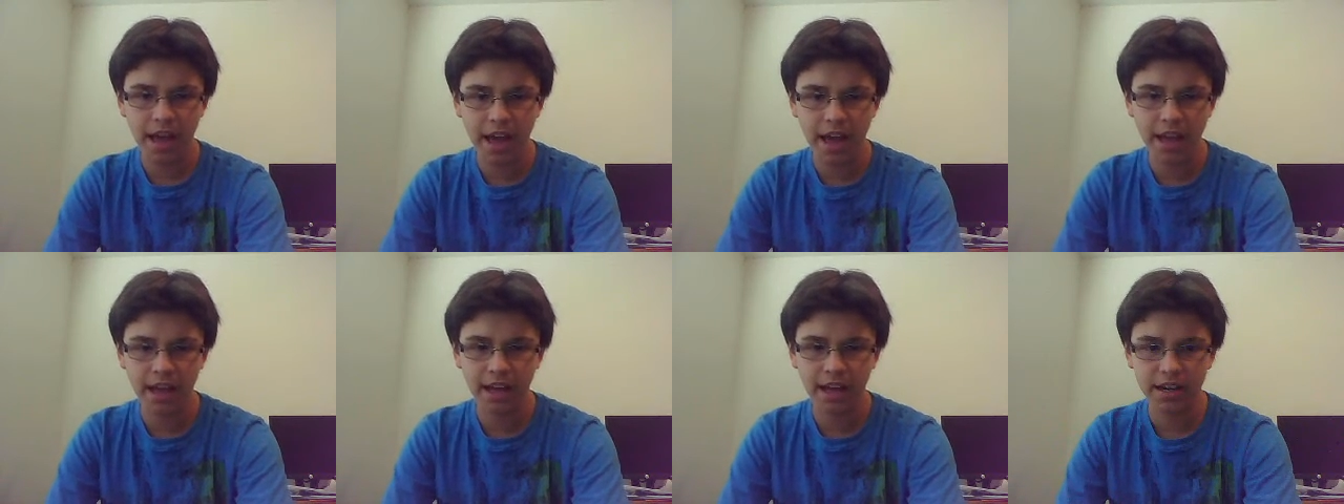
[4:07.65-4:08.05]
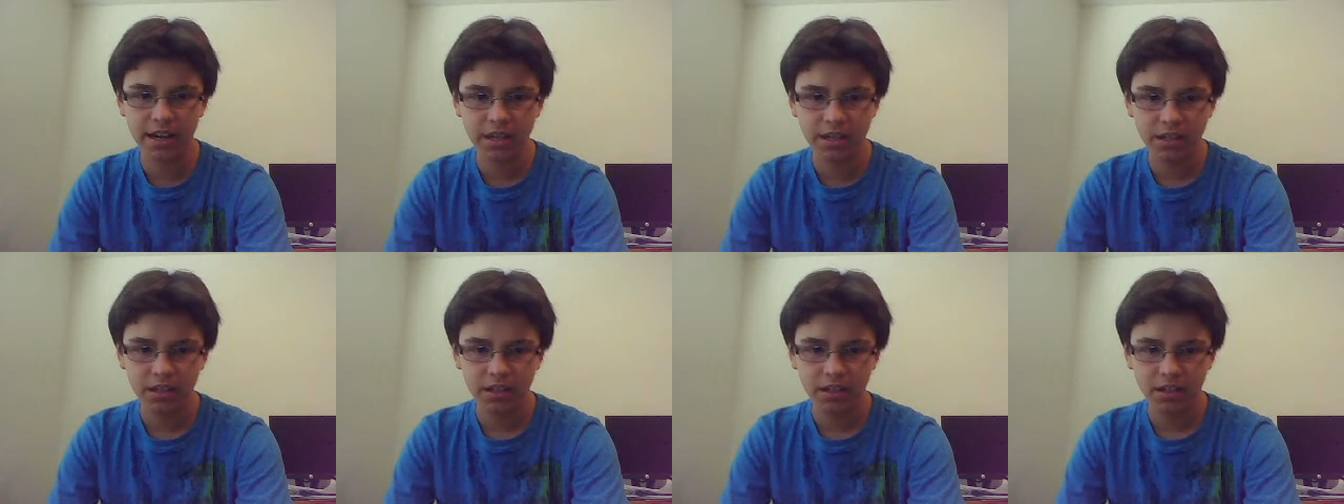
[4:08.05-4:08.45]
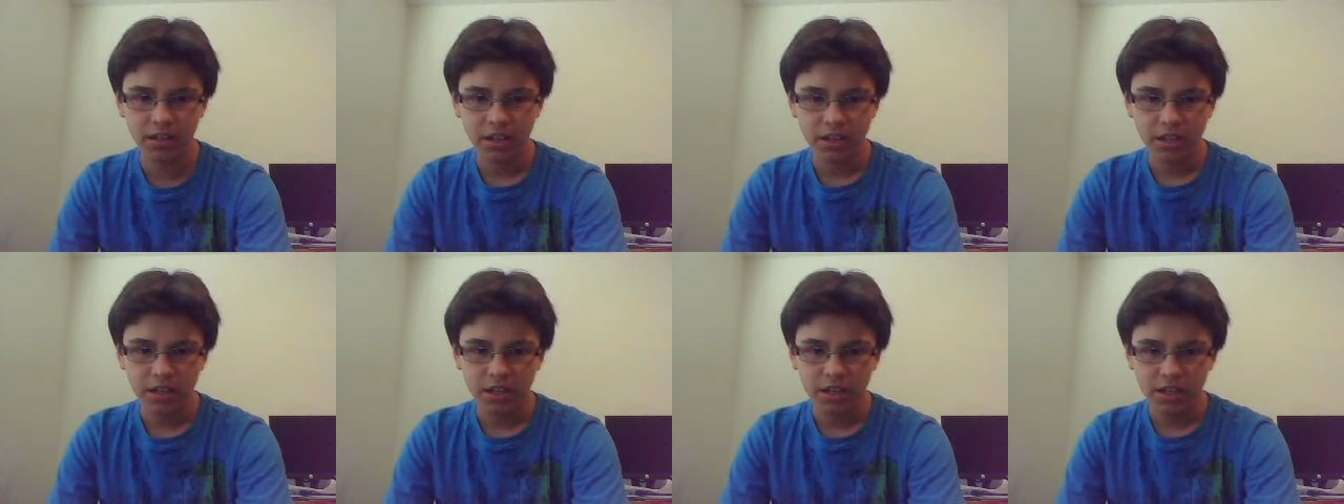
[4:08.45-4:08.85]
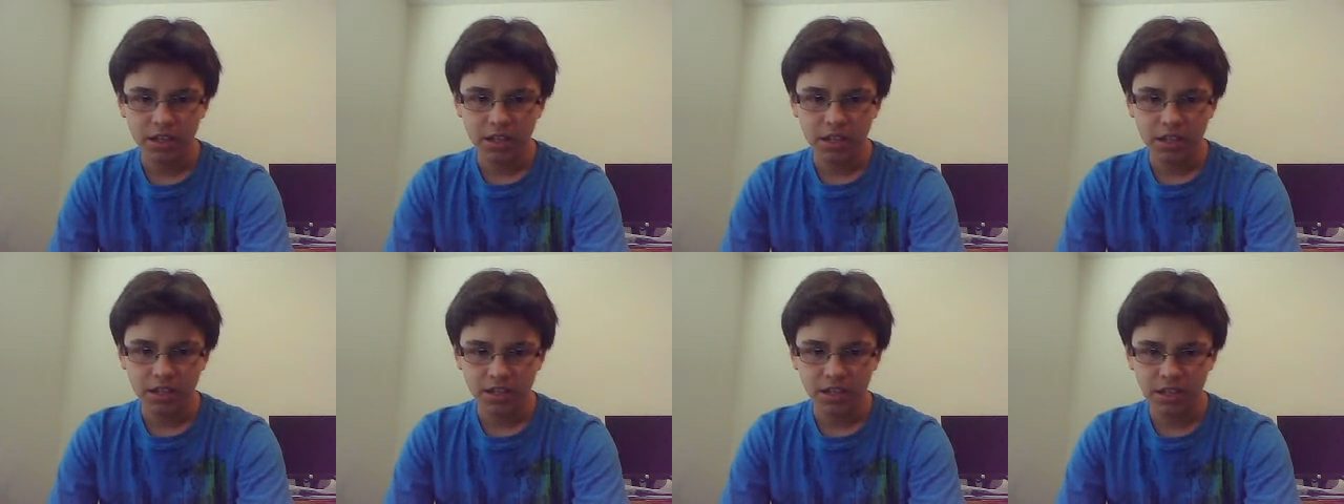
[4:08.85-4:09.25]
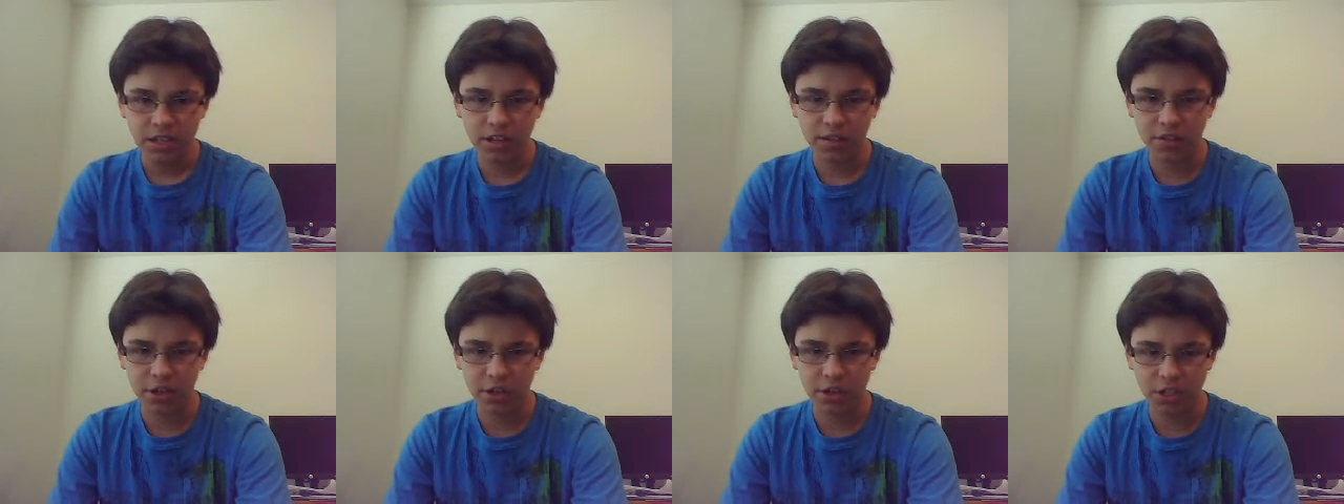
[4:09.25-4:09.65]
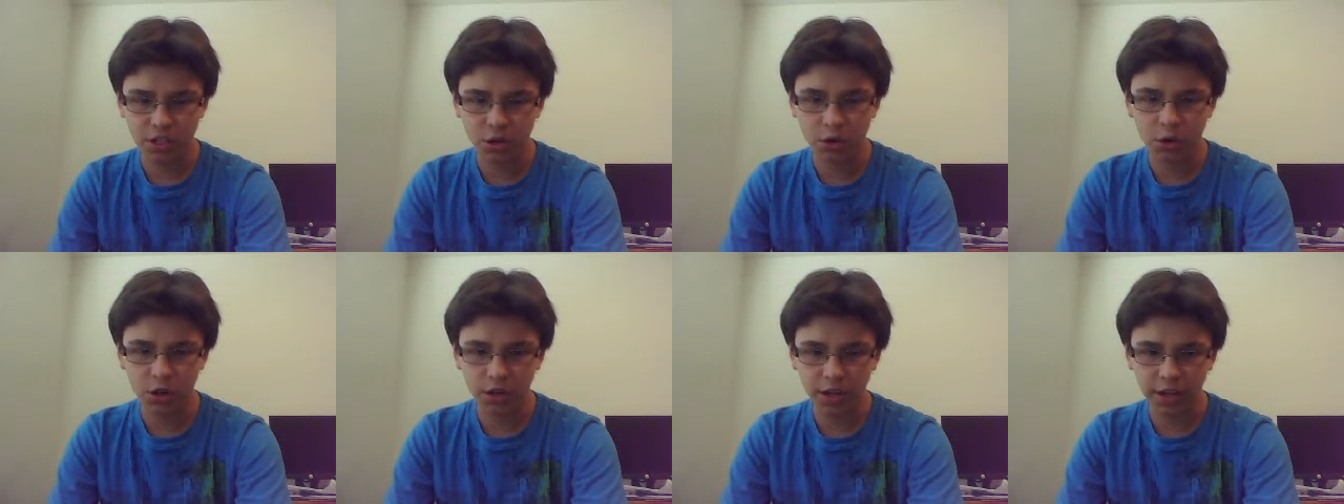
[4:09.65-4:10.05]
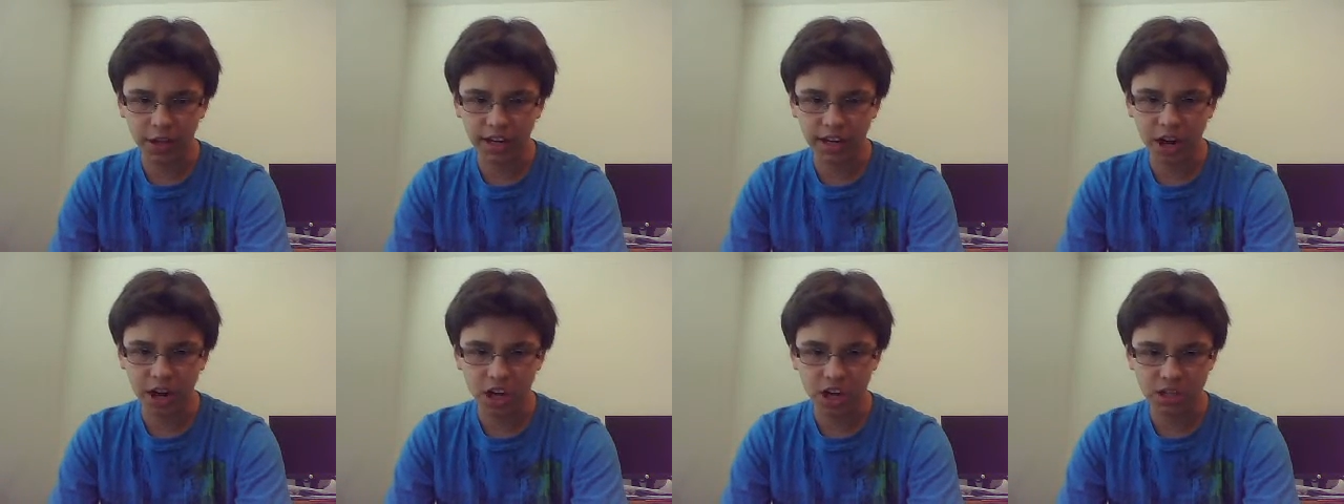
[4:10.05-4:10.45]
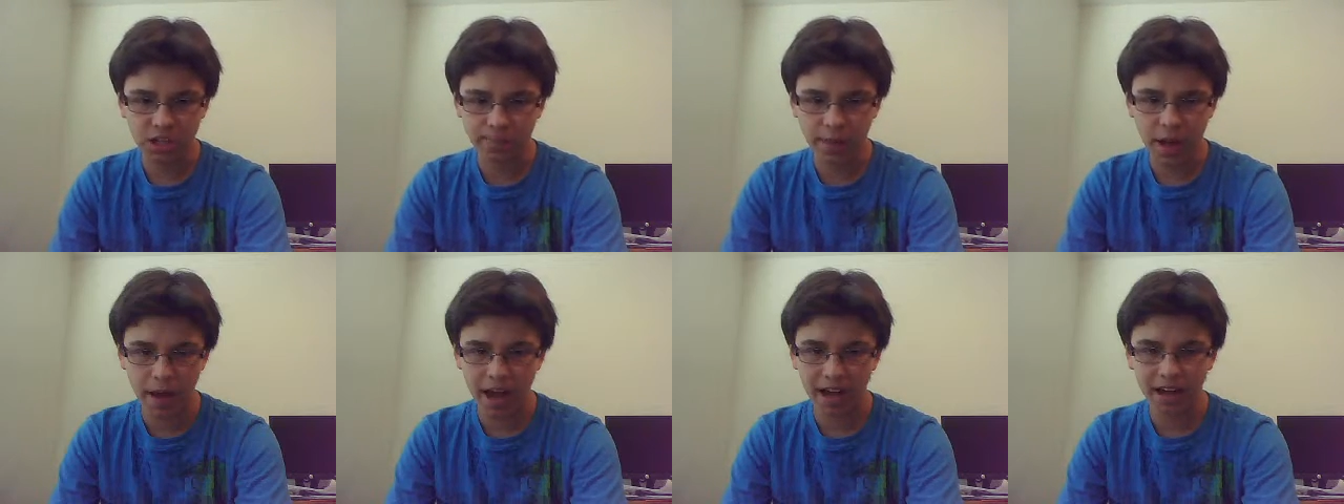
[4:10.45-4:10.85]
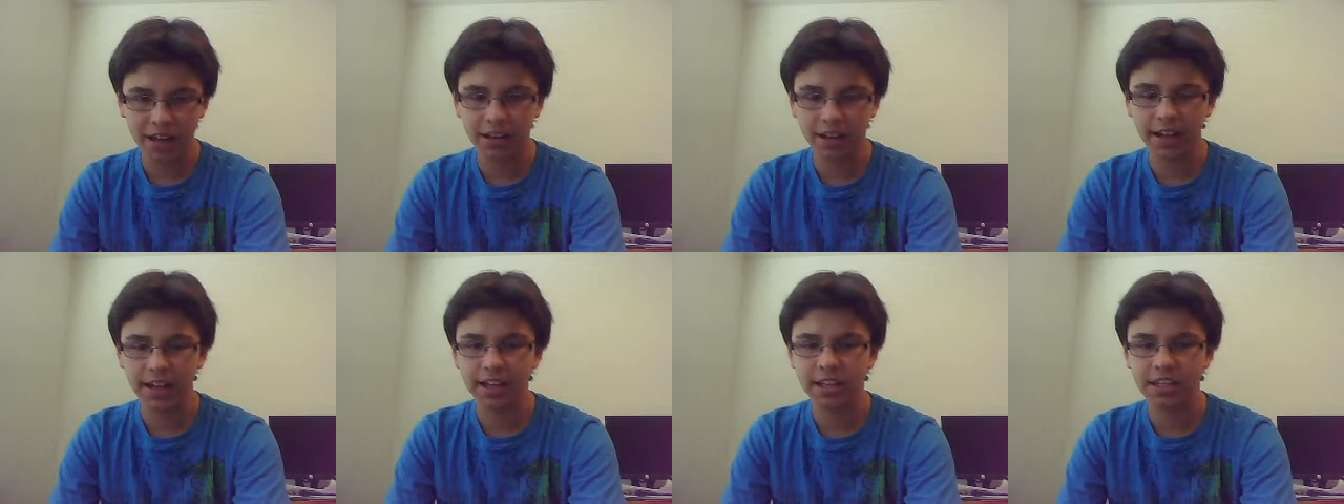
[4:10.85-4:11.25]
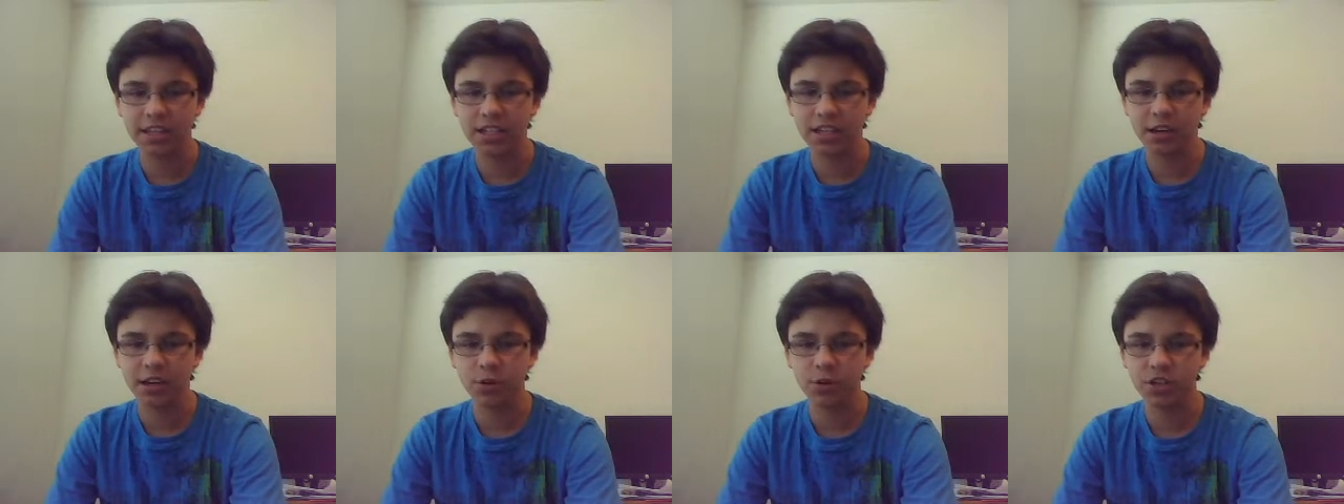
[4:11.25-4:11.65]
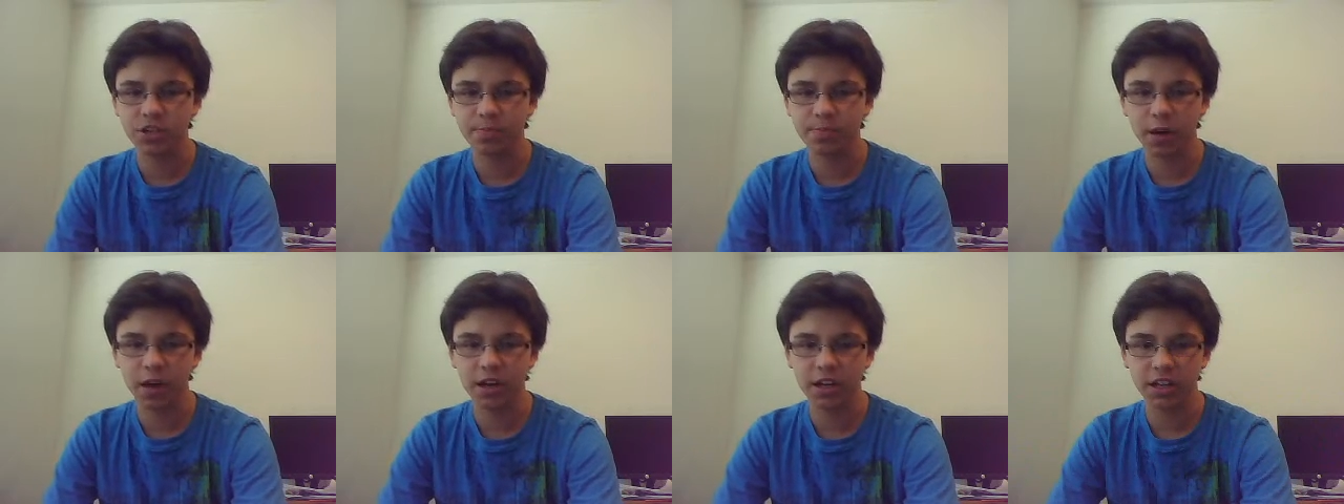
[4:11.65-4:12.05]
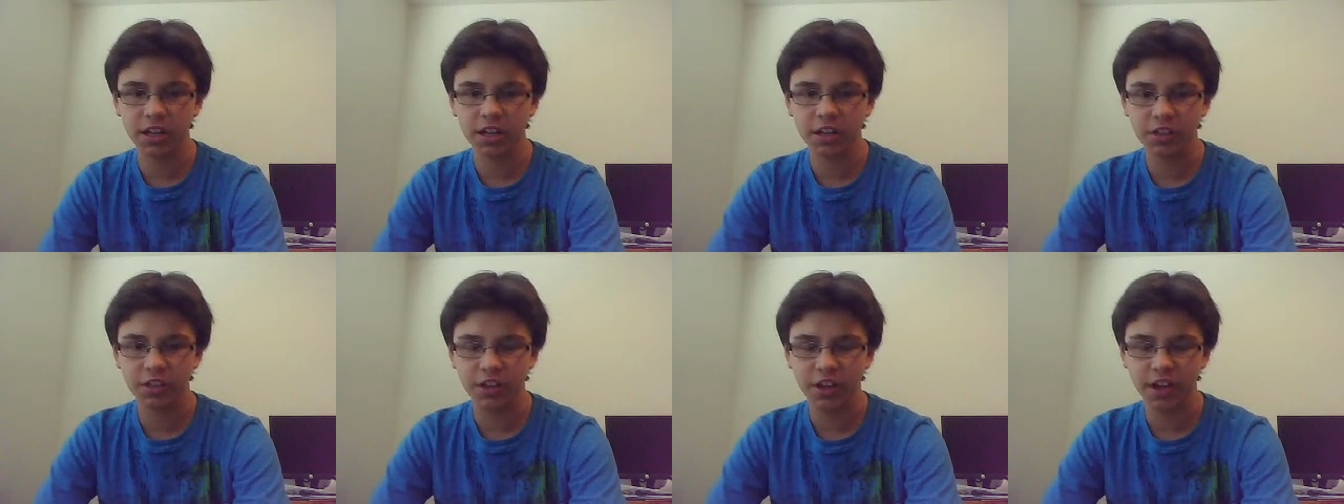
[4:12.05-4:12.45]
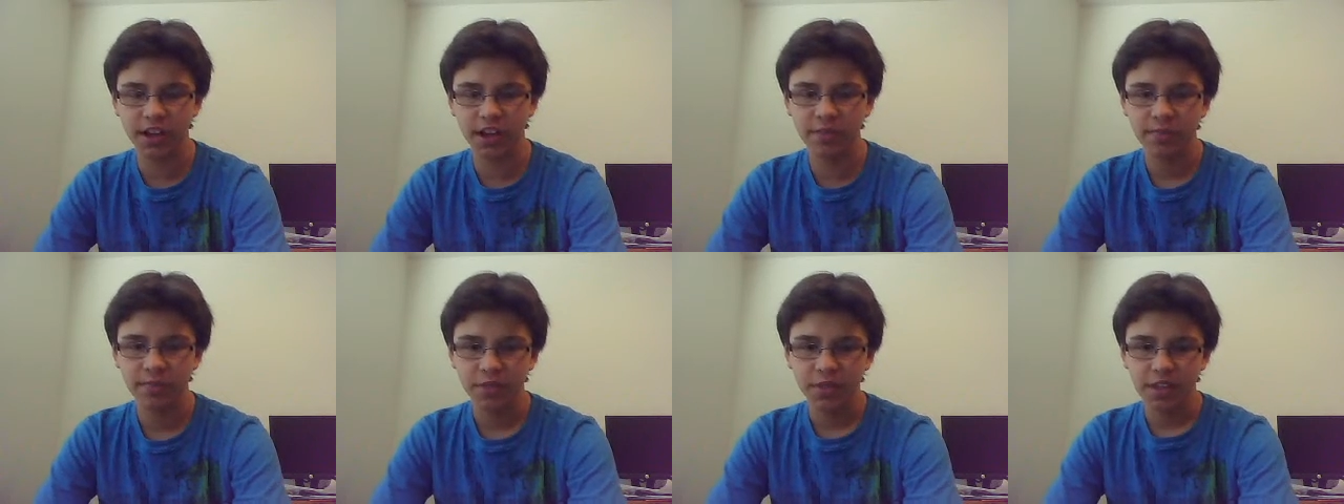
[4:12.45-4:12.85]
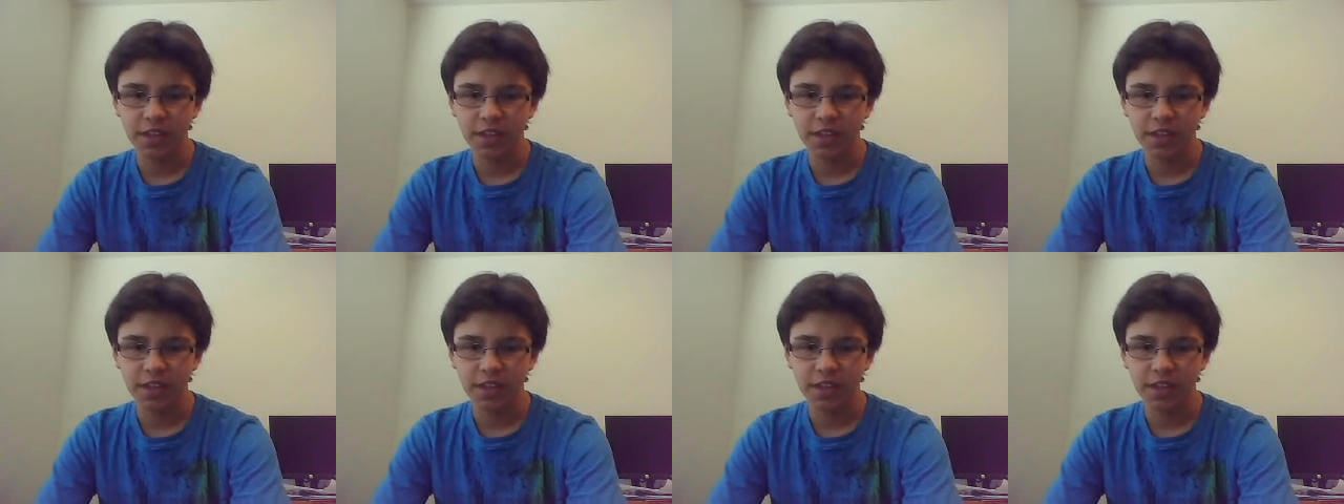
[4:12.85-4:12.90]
and the door like knocks back like it's a responding thing,